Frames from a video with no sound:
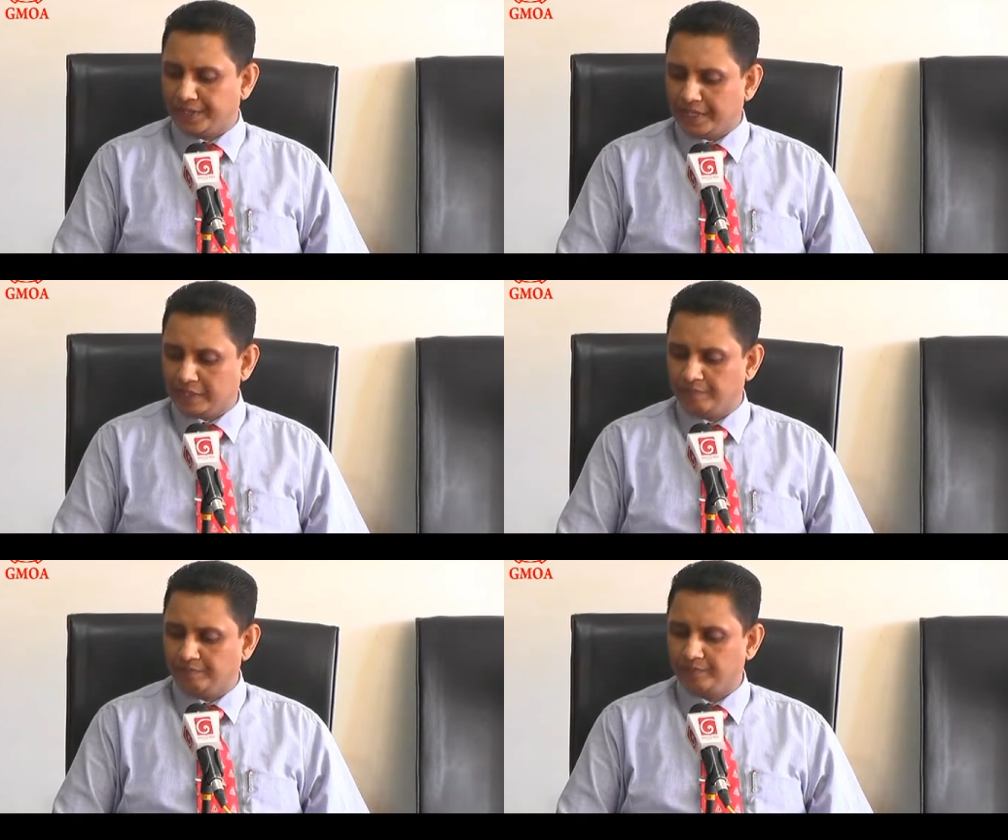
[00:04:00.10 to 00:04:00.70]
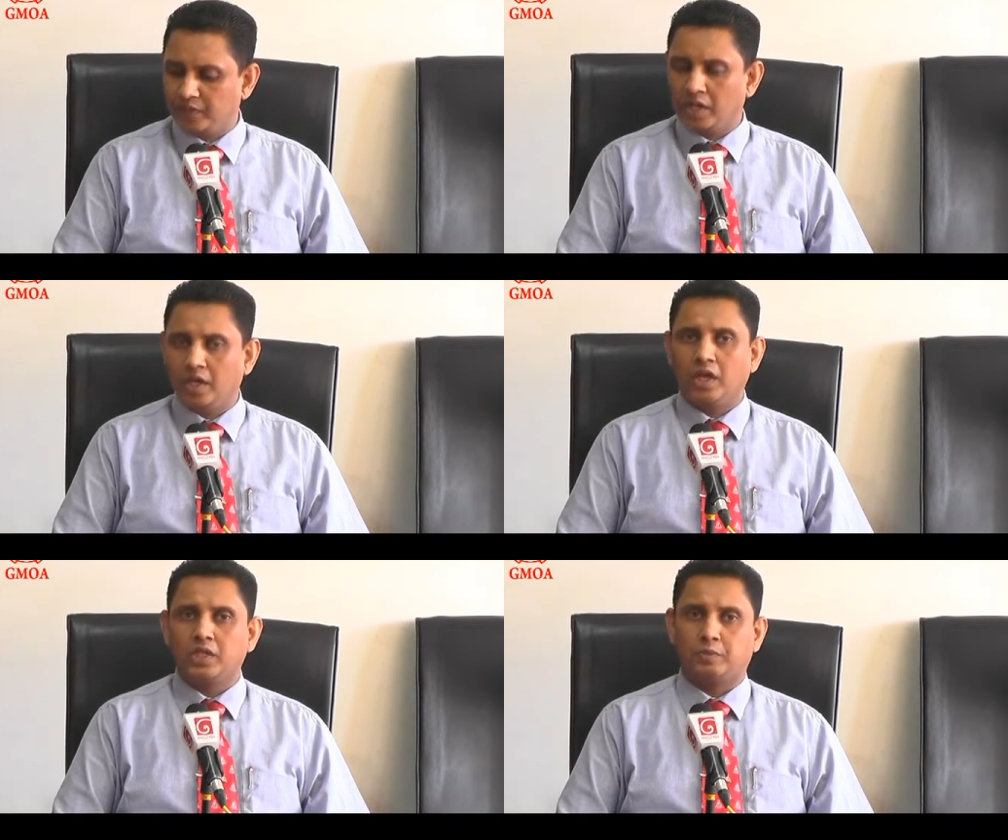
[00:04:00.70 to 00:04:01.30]
years,
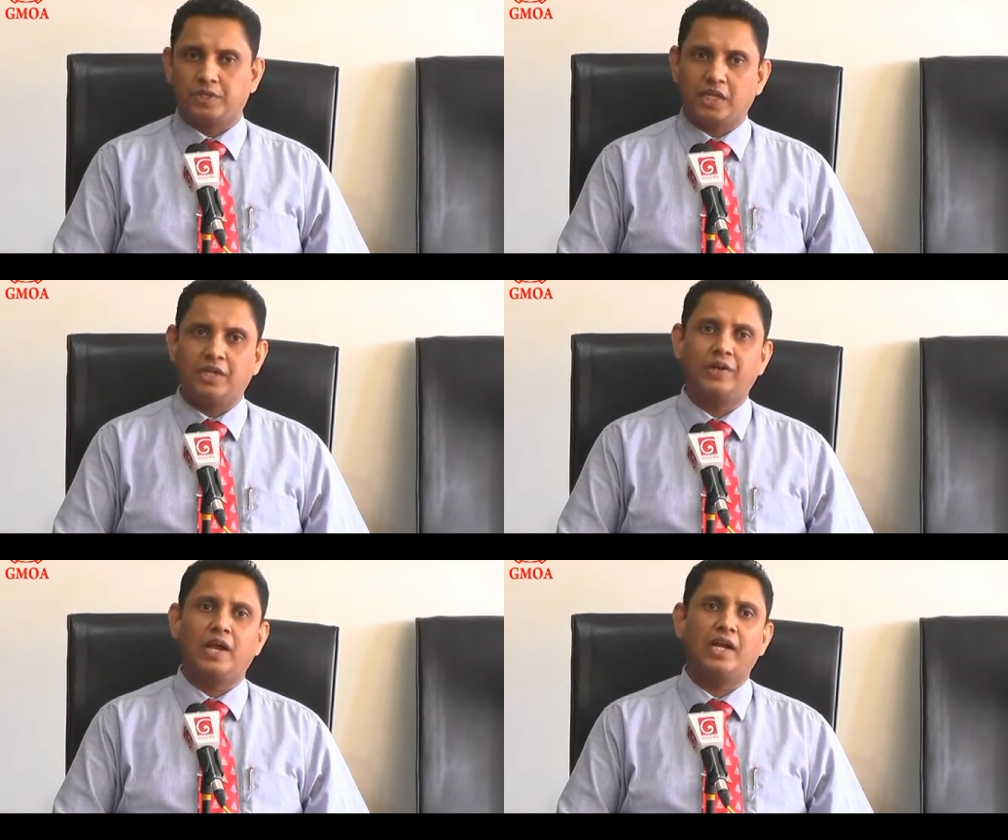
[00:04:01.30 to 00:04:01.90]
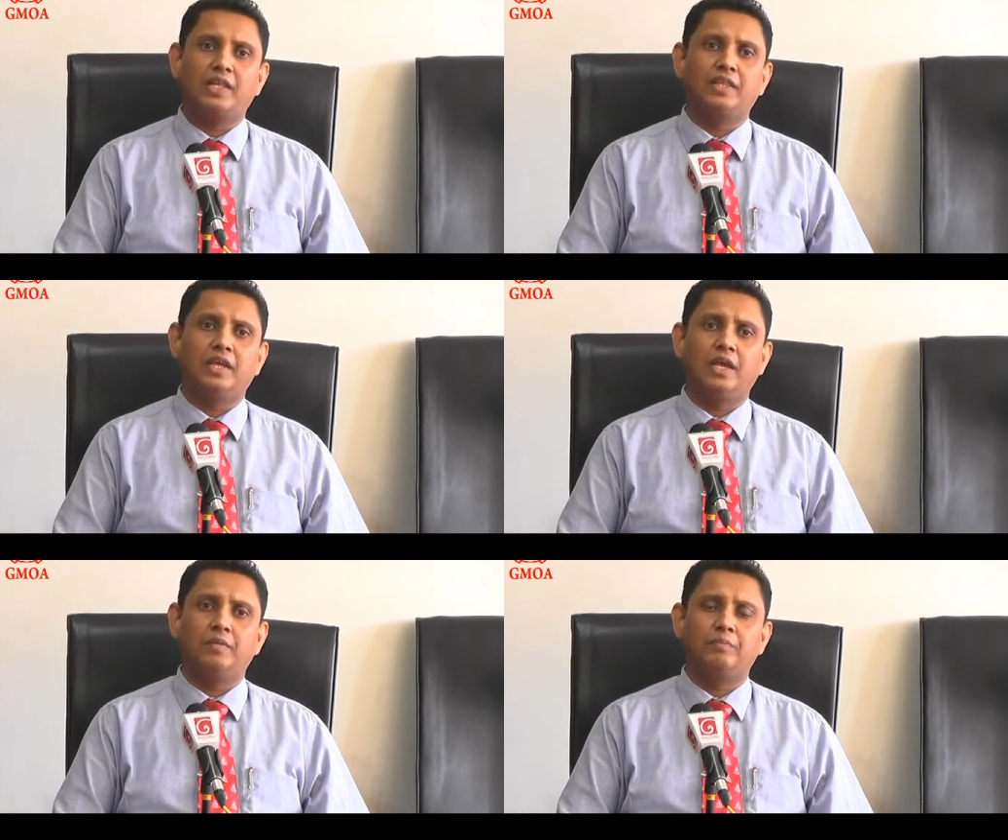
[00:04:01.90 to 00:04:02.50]
especially regarding
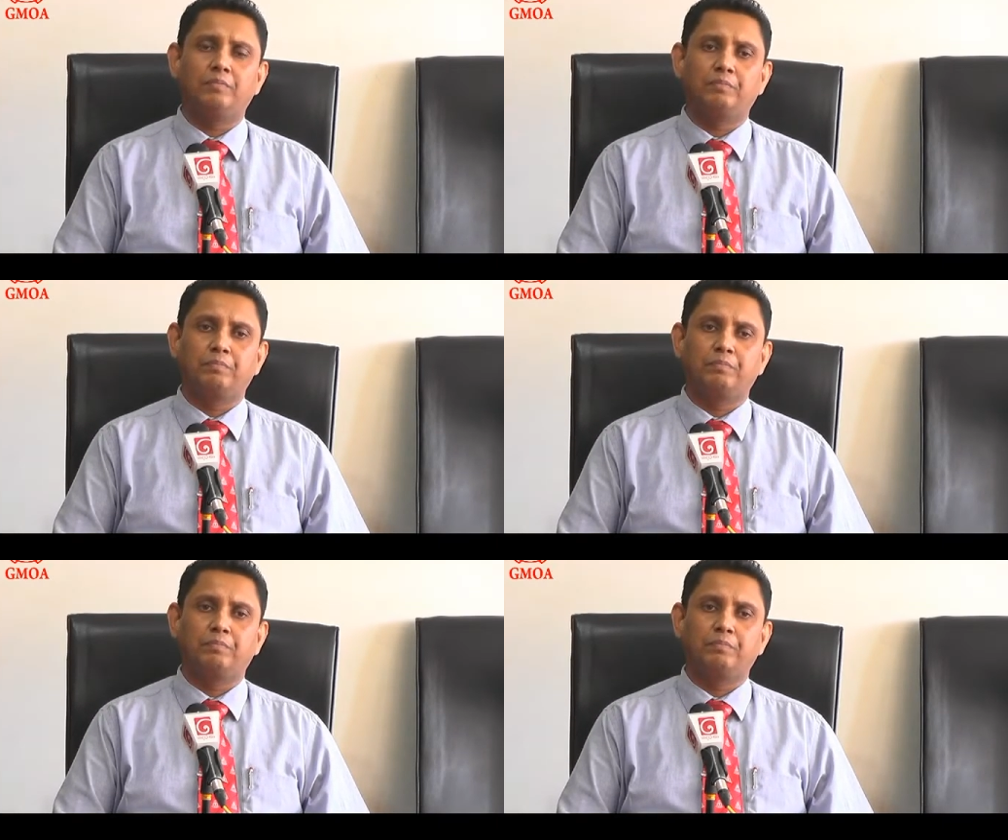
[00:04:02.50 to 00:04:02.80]
the